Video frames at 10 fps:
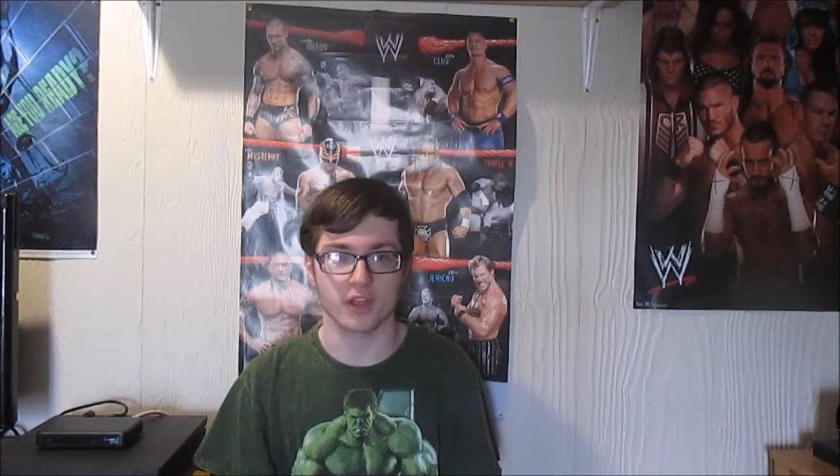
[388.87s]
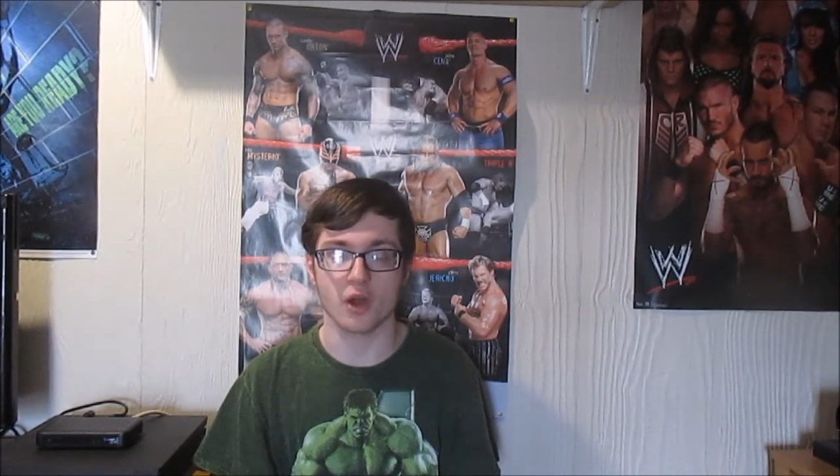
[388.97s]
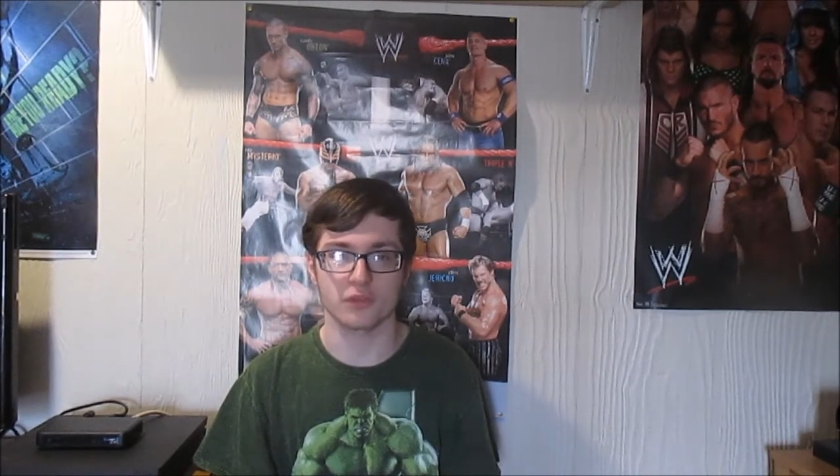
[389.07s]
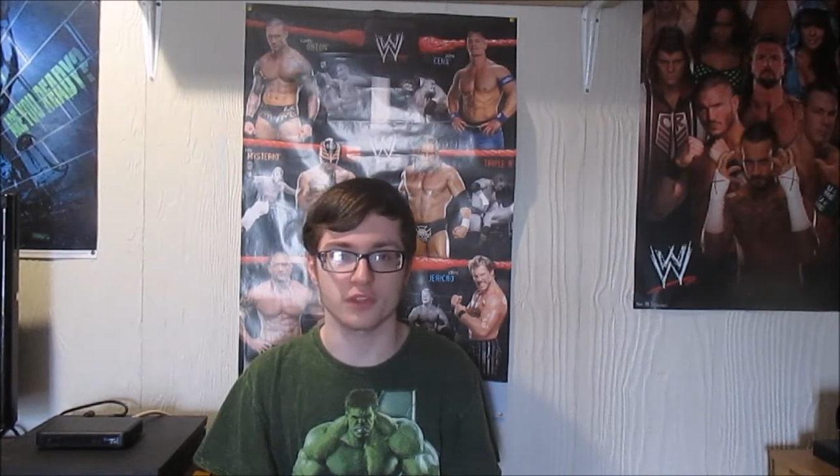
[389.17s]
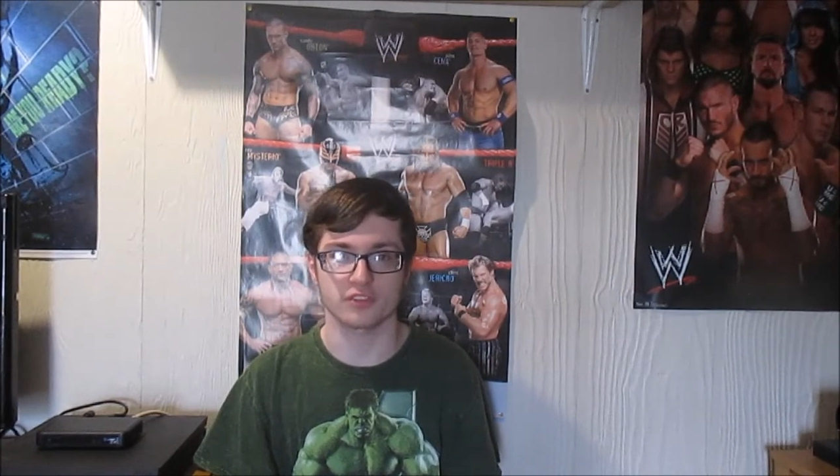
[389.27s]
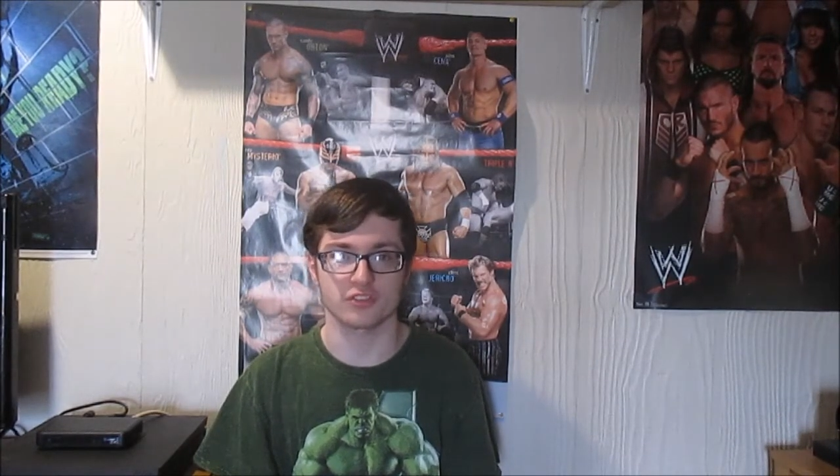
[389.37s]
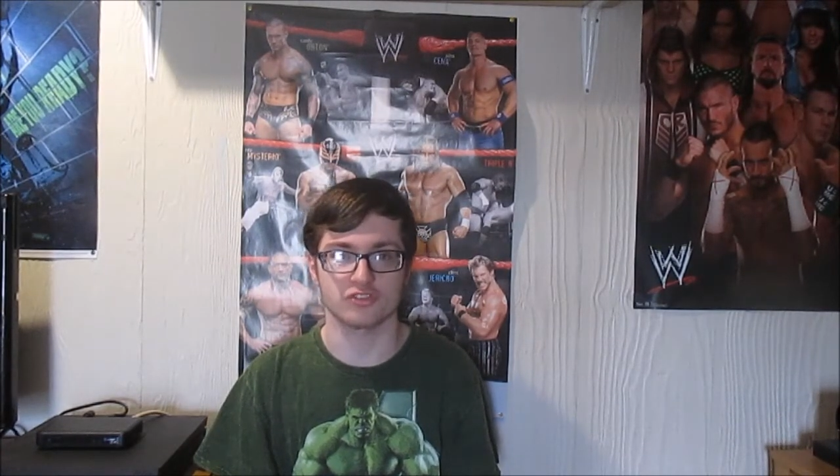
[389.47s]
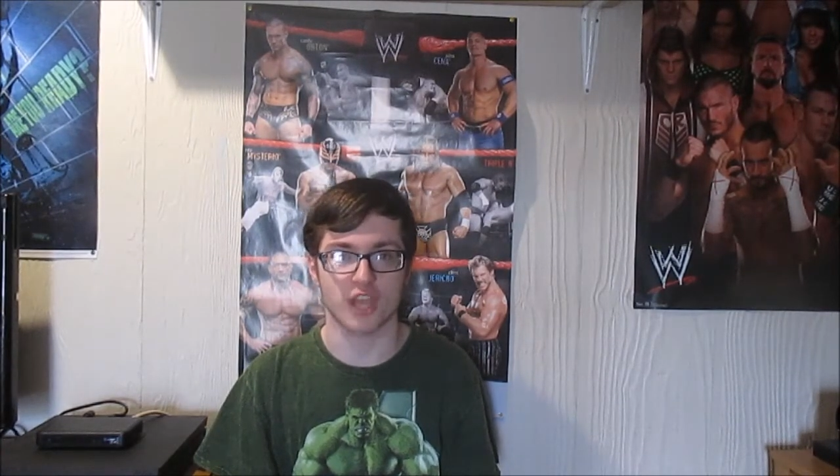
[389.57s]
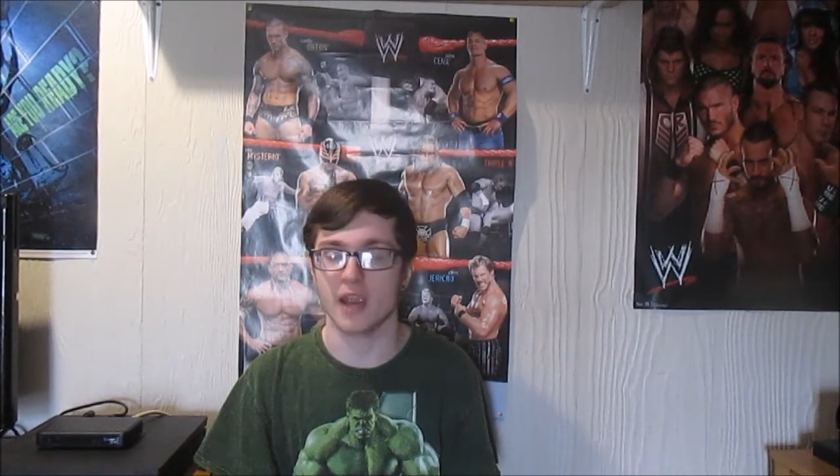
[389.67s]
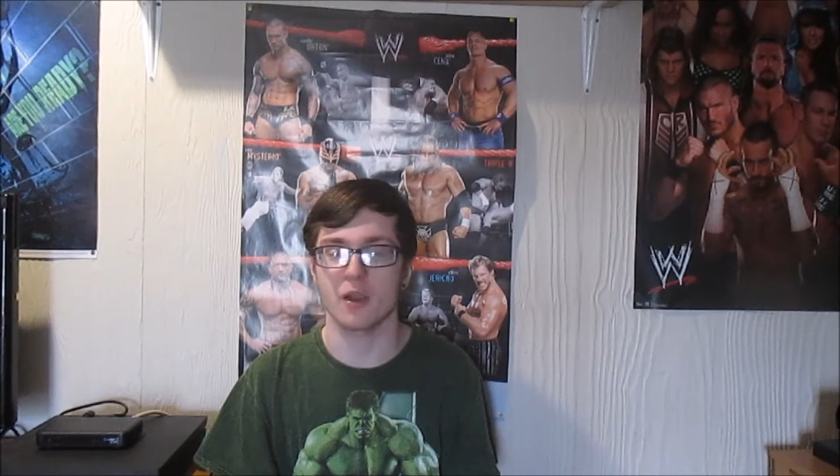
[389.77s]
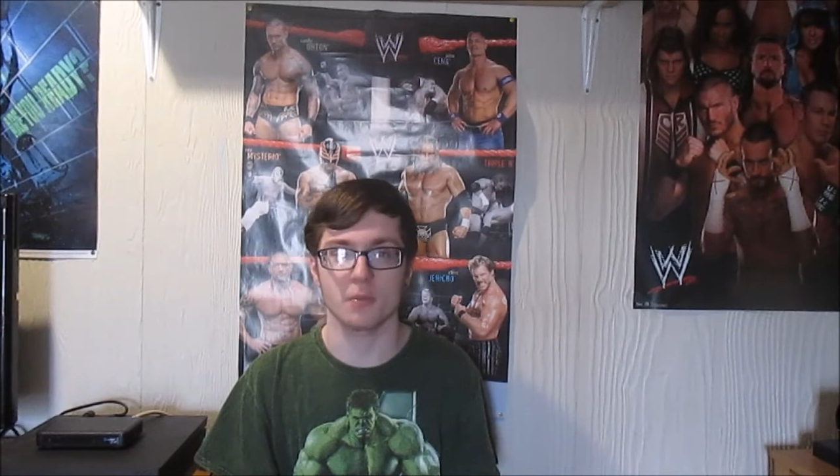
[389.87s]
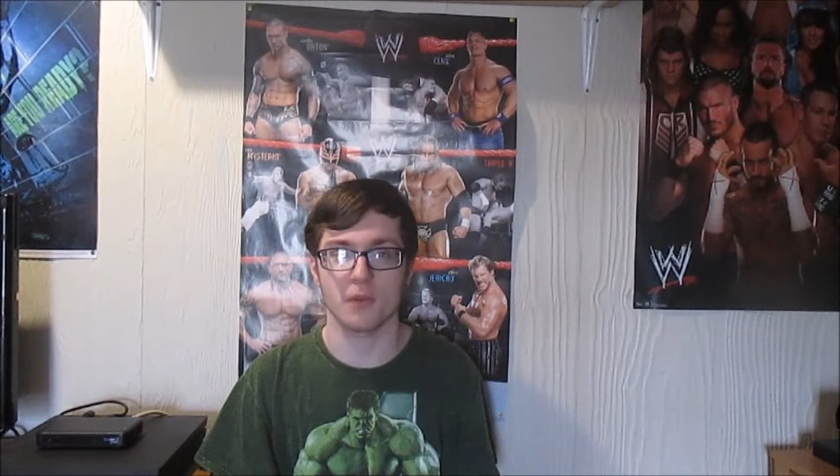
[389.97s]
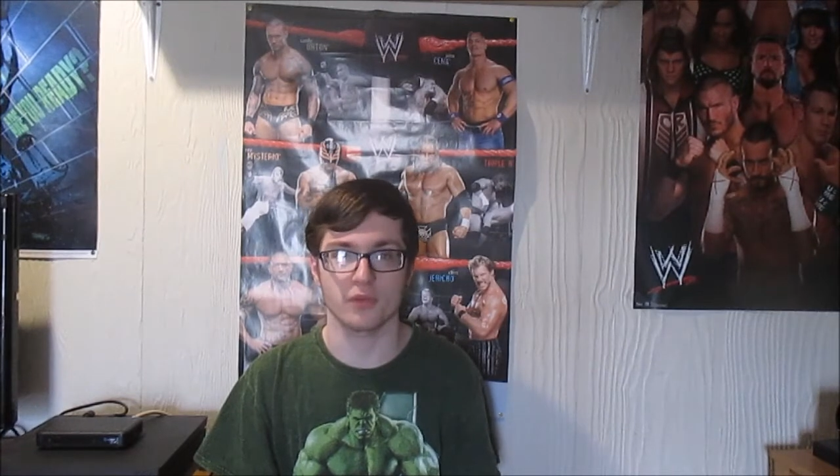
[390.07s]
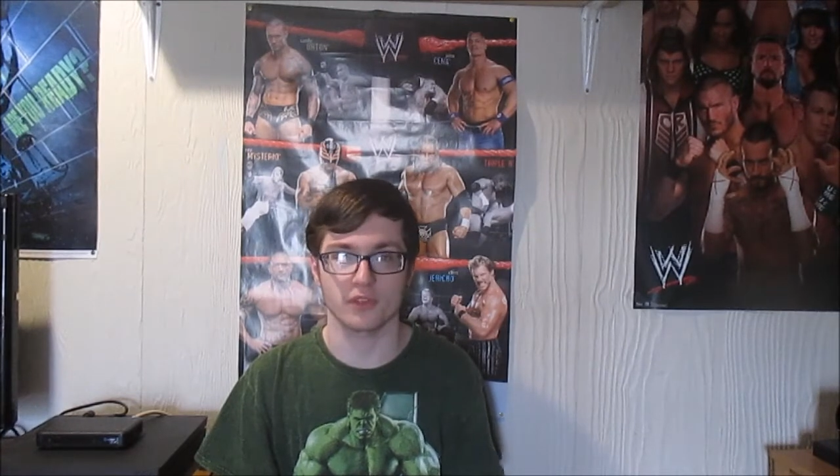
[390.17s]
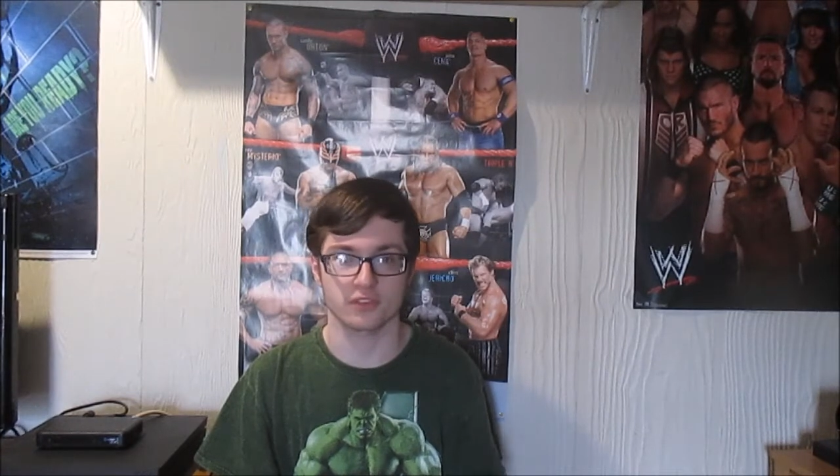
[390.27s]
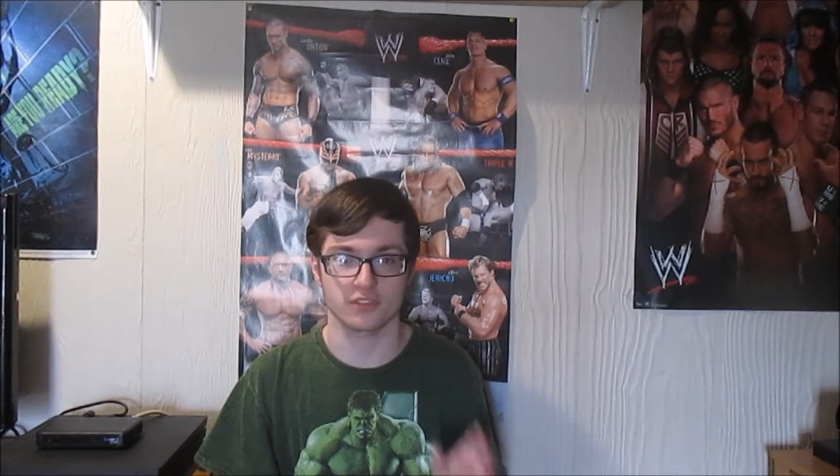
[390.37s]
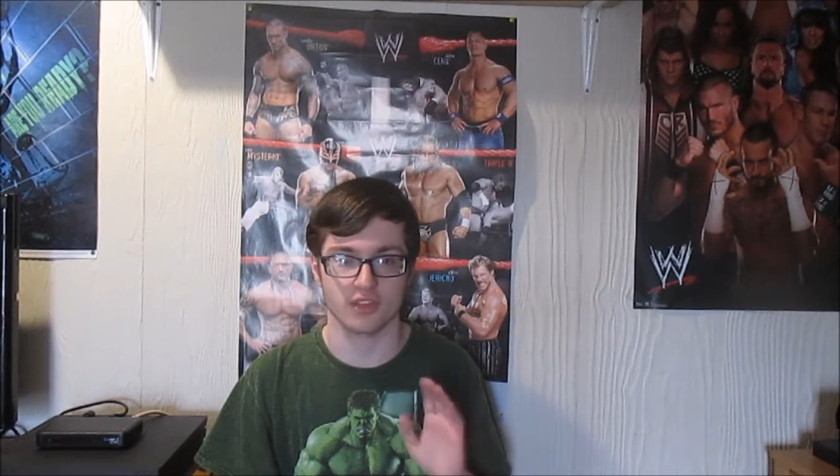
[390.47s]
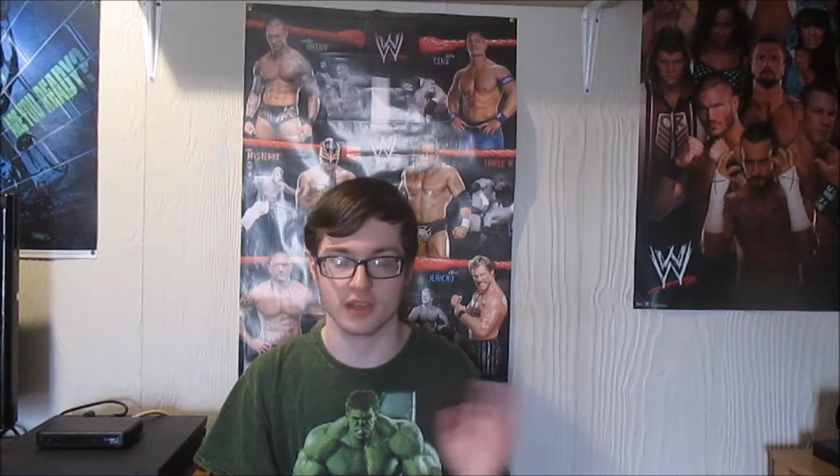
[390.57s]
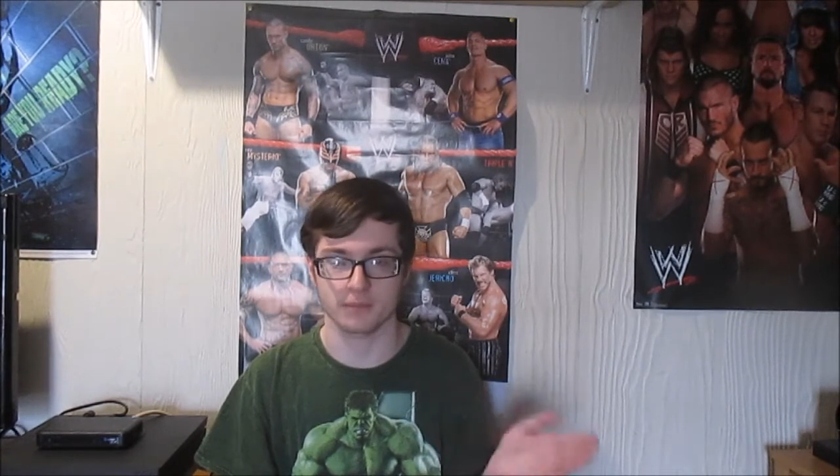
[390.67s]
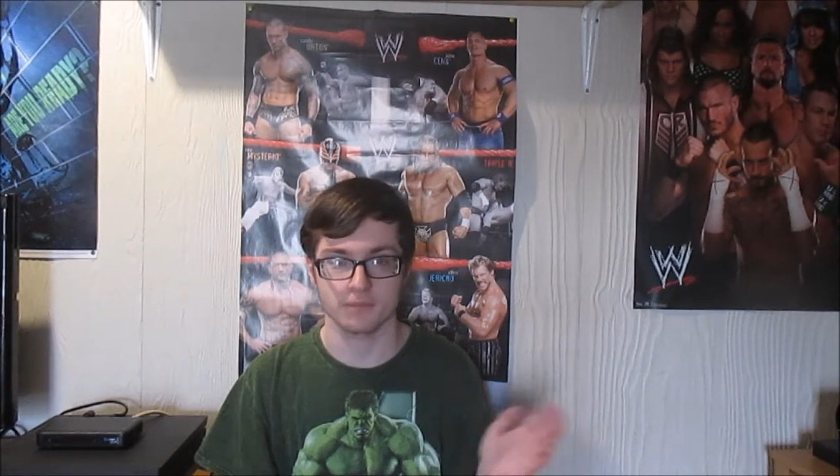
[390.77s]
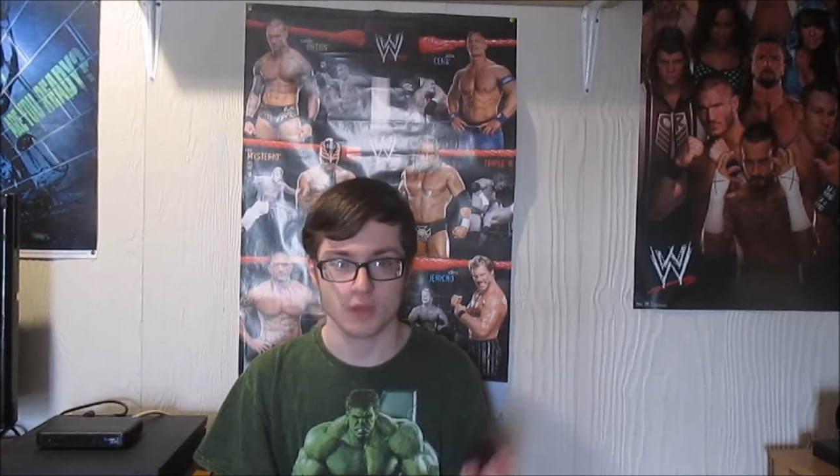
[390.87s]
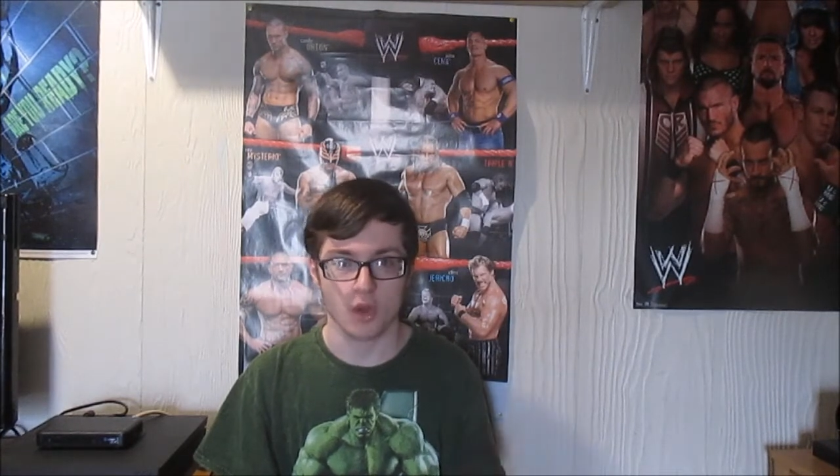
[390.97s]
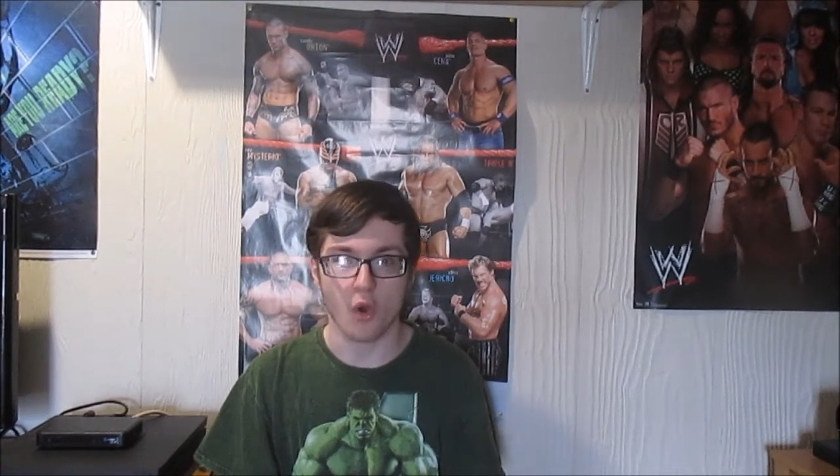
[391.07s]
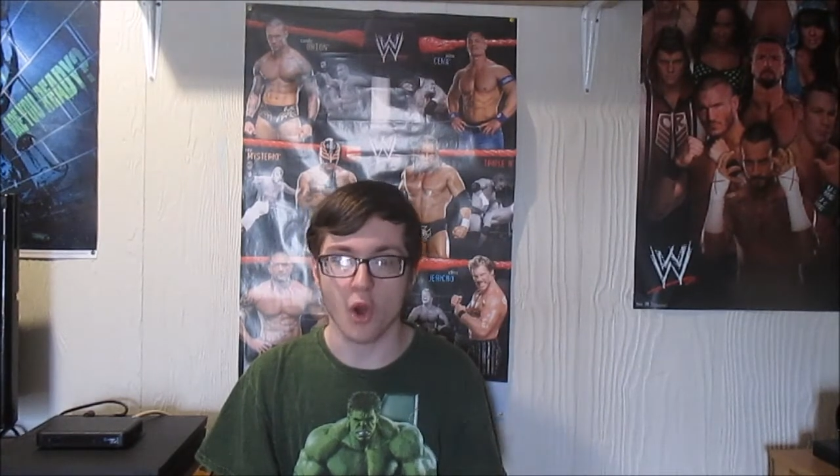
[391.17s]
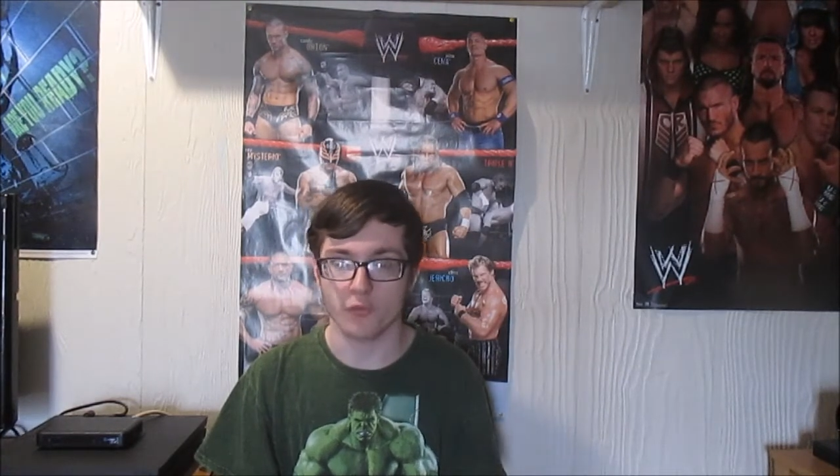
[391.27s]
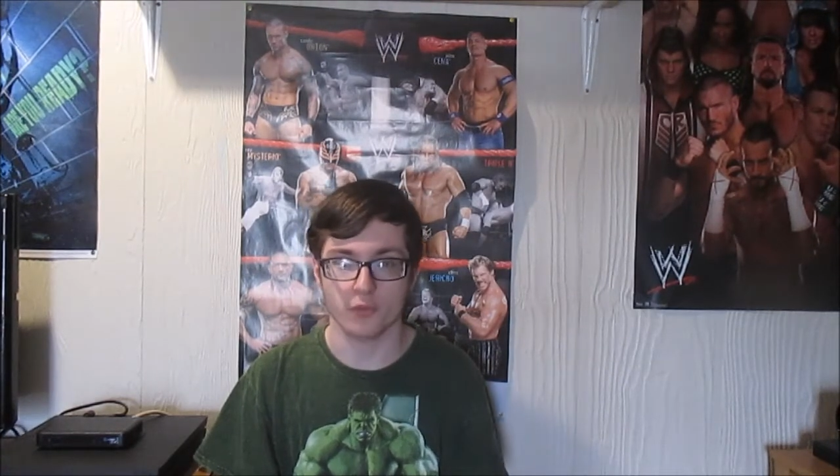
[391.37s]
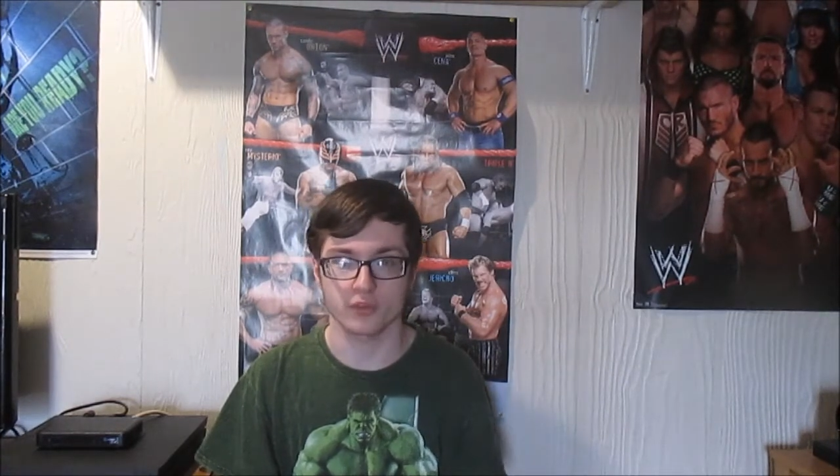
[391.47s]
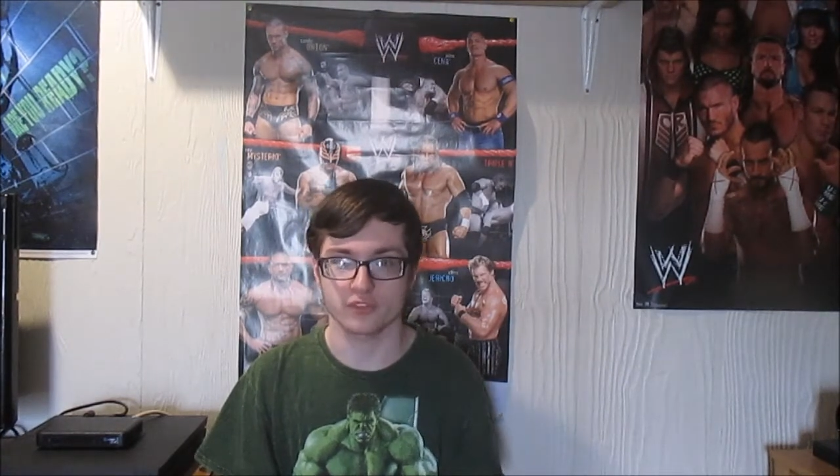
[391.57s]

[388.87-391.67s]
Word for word: oh, this is terrible, this is like awful.